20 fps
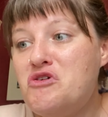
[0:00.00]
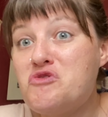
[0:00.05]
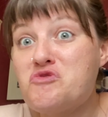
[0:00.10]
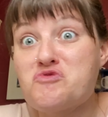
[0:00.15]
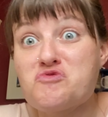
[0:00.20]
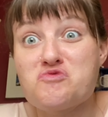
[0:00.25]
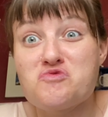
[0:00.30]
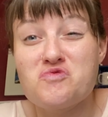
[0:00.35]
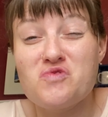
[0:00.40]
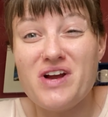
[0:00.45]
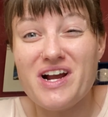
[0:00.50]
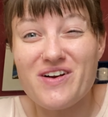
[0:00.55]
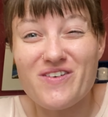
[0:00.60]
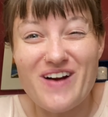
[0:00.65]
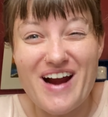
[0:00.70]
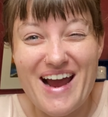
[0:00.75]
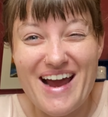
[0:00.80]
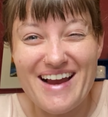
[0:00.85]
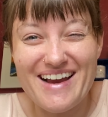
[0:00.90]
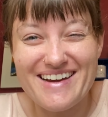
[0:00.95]
Ric
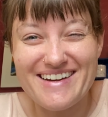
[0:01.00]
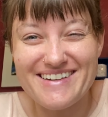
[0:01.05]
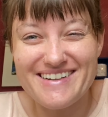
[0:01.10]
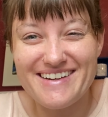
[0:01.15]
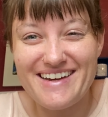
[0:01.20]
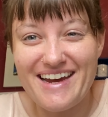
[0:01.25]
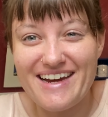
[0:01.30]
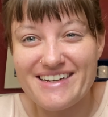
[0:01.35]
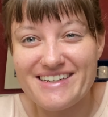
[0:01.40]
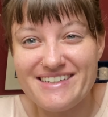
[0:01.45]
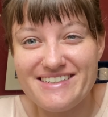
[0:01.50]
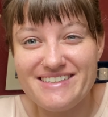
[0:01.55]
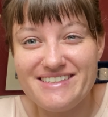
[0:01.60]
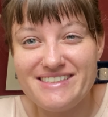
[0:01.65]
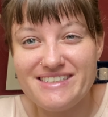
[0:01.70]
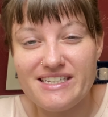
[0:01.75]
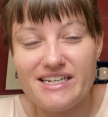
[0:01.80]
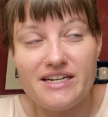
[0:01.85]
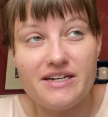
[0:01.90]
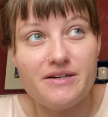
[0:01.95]
Rac
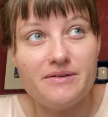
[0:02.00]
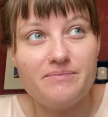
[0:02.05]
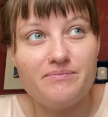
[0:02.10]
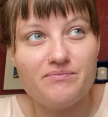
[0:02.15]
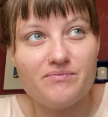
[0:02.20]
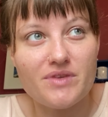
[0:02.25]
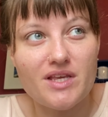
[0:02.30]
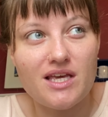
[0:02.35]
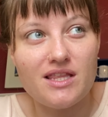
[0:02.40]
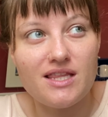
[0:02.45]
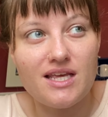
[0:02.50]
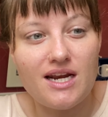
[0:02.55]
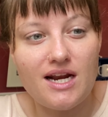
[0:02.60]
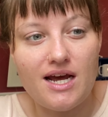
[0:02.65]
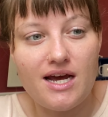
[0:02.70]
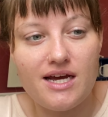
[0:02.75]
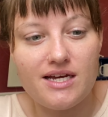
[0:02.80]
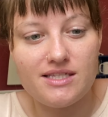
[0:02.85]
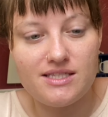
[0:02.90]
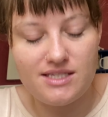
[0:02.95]
Cactus. And then
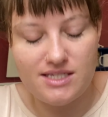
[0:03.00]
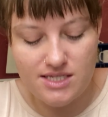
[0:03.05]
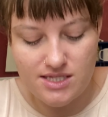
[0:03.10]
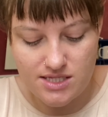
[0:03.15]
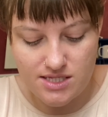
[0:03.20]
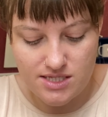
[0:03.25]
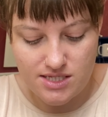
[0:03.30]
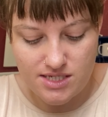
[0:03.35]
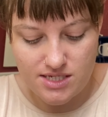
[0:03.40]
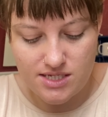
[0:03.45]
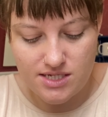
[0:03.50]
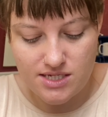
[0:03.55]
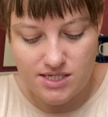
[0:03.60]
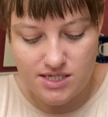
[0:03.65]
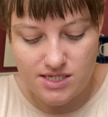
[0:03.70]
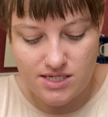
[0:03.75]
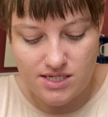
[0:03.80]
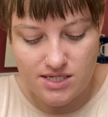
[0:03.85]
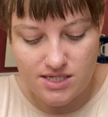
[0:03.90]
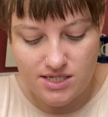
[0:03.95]
I sent
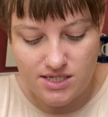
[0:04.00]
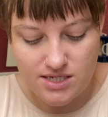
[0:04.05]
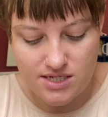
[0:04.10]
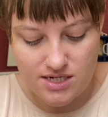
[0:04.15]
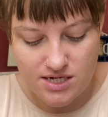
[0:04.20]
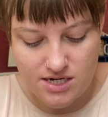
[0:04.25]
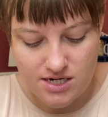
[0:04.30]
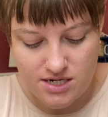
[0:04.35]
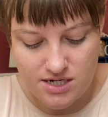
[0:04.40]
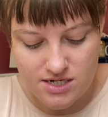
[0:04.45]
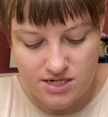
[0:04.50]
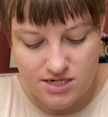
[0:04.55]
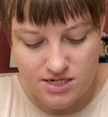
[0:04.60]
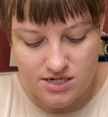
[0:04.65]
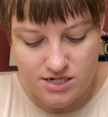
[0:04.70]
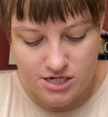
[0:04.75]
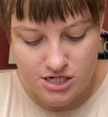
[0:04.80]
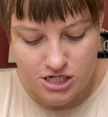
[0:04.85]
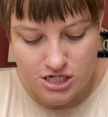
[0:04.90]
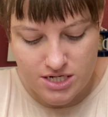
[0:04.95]

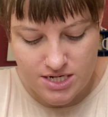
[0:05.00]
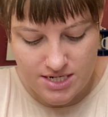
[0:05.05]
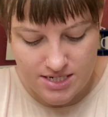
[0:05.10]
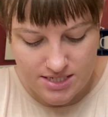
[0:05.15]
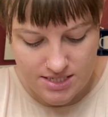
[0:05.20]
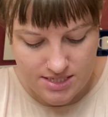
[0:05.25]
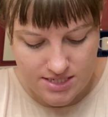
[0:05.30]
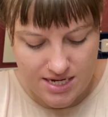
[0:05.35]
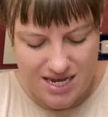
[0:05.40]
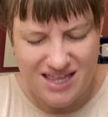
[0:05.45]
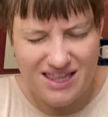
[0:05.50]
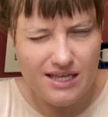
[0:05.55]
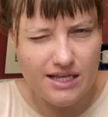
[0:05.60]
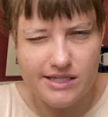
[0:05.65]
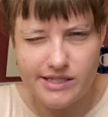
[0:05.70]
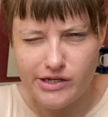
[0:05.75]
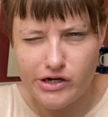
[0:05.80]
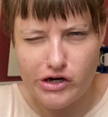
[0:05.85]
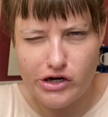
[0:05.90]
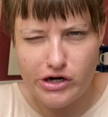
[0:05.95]
her, I think
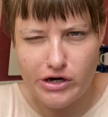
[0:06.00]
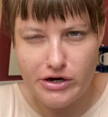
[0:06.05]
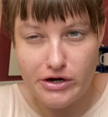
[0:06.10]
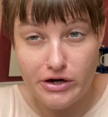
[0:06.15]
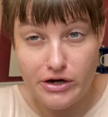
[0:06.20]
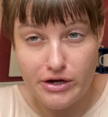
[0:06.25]
it's hers.